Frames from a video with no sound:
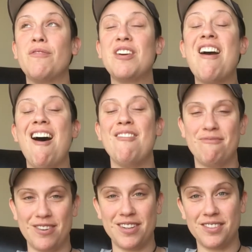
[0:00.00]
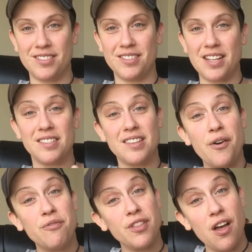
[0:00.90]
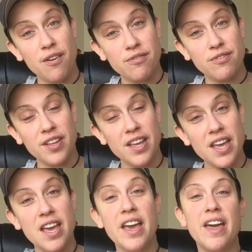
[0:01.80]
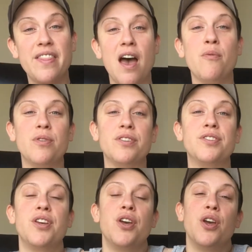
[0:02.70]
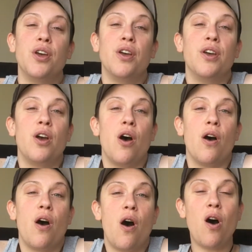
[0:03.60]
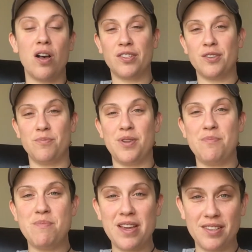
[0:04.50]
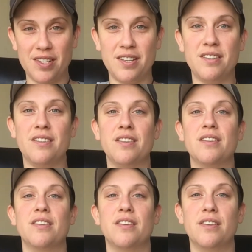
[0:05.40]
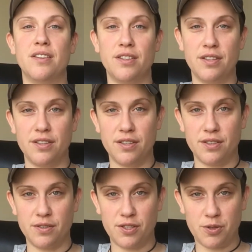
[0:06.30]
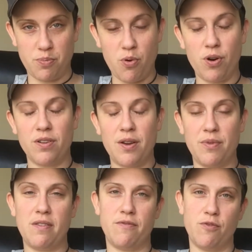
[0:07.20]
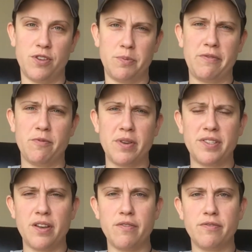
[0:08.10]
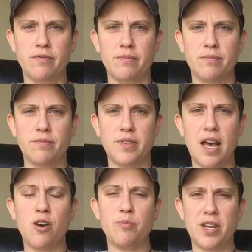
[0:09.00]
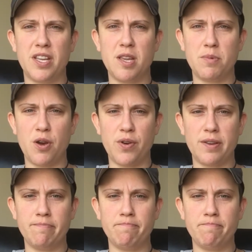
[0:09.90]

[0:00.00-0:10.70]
of confidence and self-love. And that was awesome and amazing support and reinforcement for myself. That helped me to keep going.